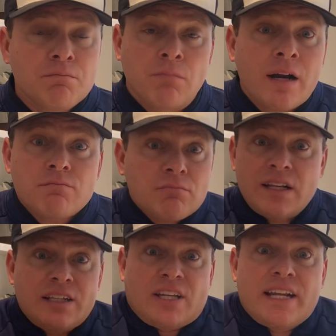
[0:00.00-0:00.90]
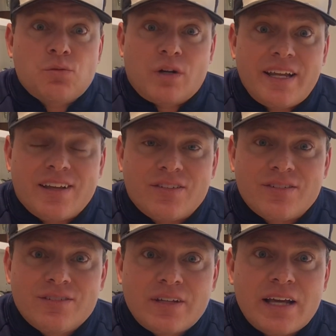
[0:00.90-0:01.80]
Right? It is what it is.
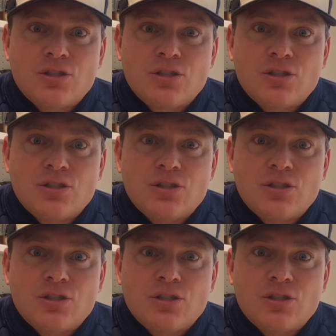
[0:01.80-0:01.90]
Okay,